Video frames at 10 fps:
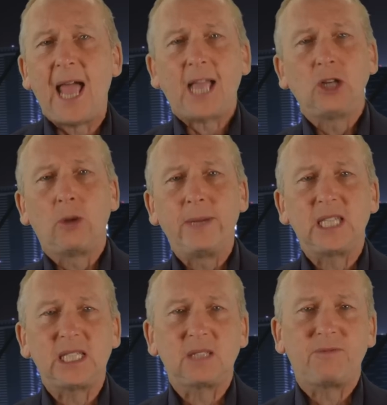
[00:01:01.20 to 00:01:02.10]
economic
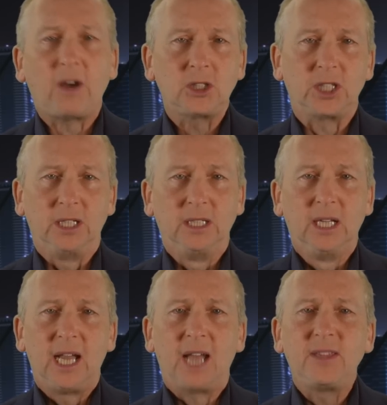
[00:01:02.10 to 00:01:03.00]
dysfunction
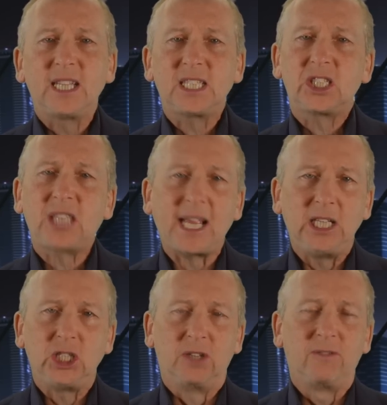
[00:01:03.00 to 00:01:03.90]
and the
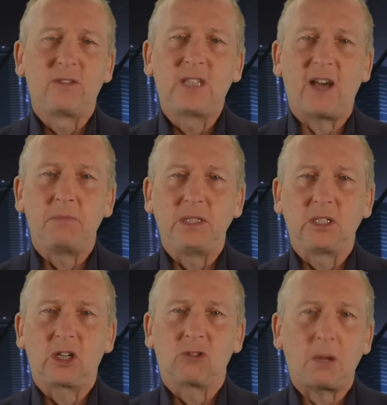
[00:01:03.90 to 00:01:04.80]
stench of
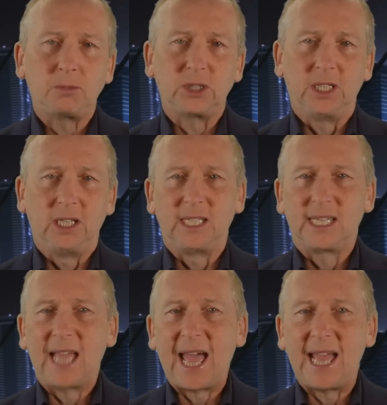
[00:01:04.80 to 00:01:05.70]
government corruption and
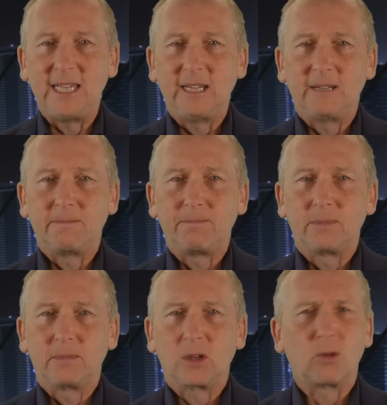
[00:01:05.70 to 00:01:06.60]
decay.
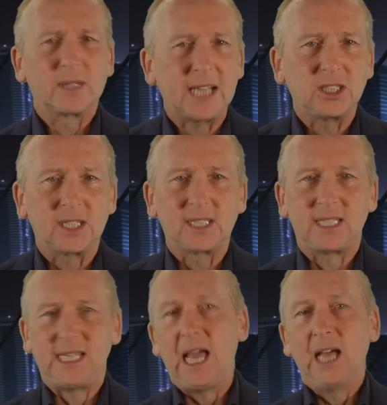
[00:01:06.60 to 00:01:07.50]
Or is that just
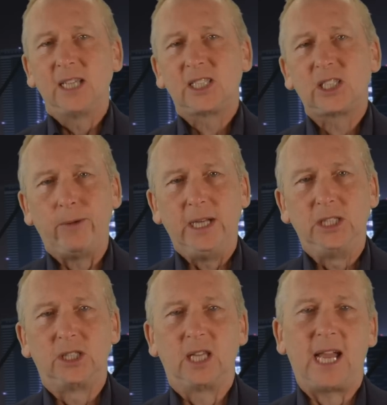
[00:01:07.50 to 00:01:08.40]
the
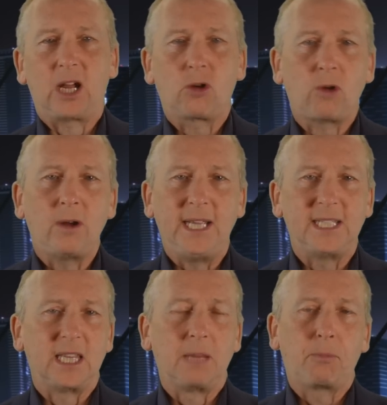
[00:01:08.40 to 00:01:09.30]
sewage that their
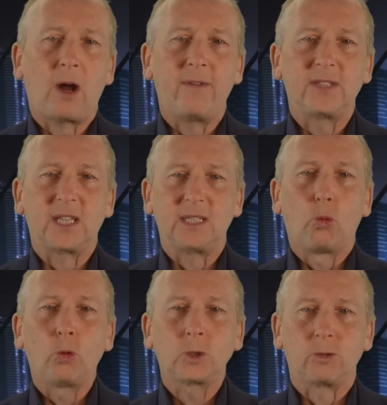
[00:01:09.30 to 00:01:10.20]
cronies and the privatised
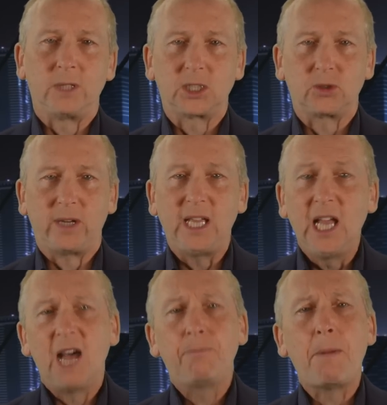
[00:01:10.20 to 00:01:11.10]
water industry
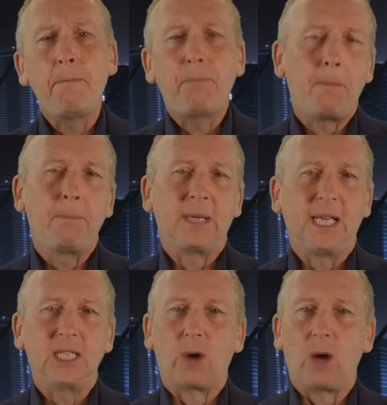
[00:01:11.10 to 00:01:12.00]
have been pumping
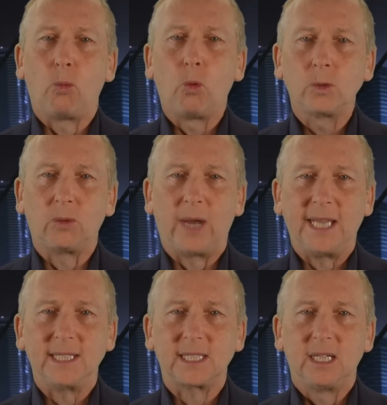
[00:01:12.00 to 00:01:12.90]
into our
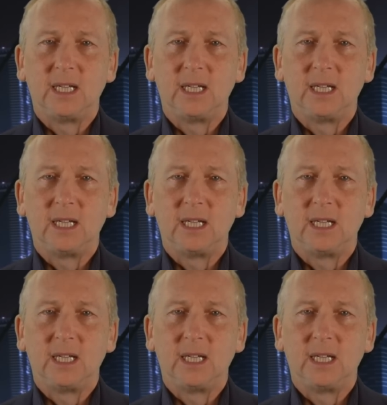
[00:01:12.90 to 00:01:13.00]
waterways?